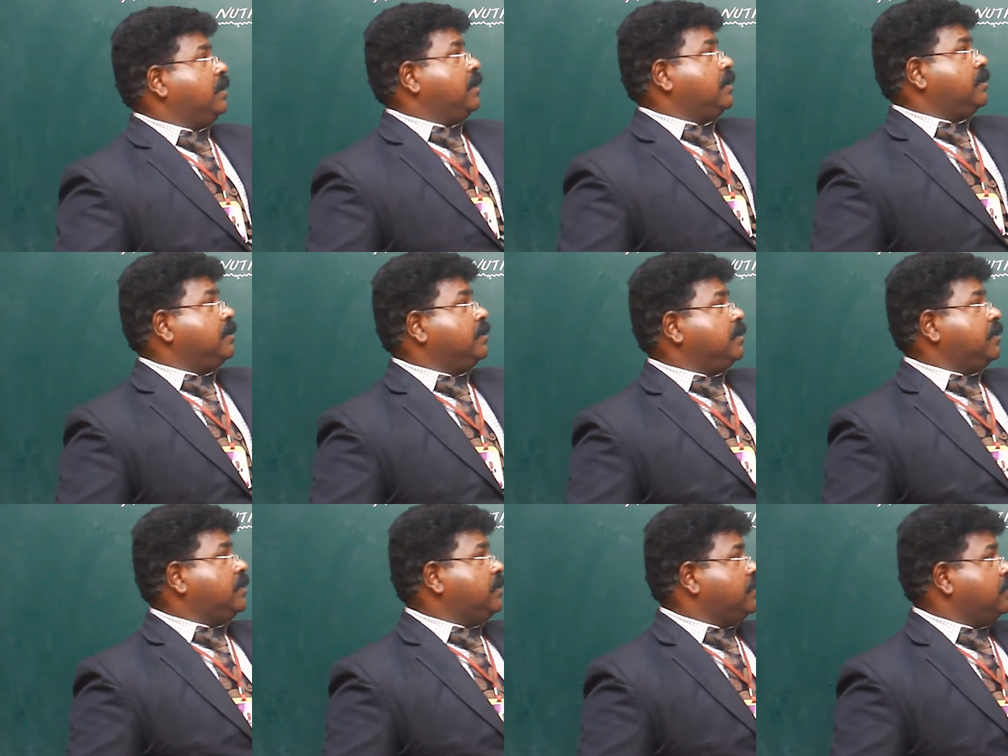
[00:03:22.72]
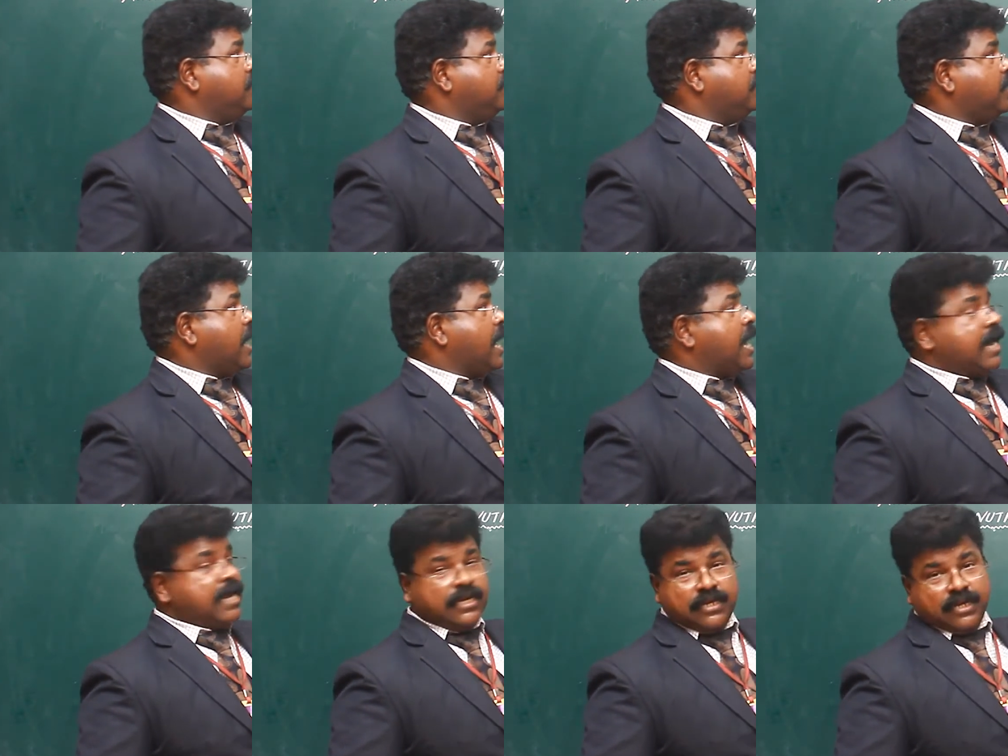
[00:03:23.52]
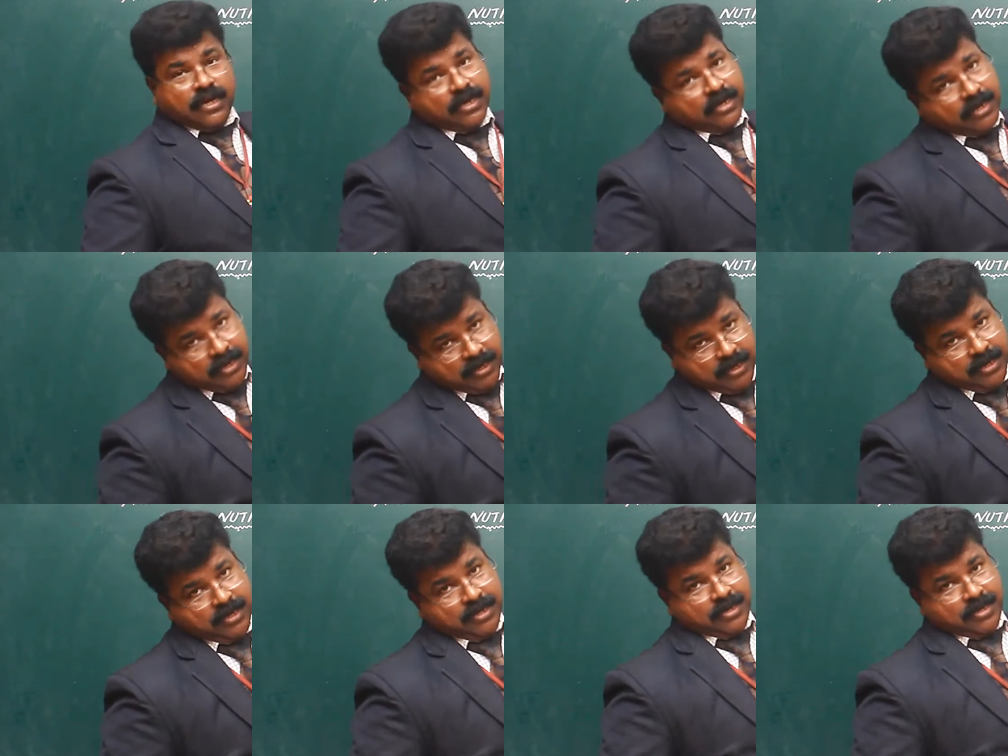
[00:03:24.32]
curd and ghee.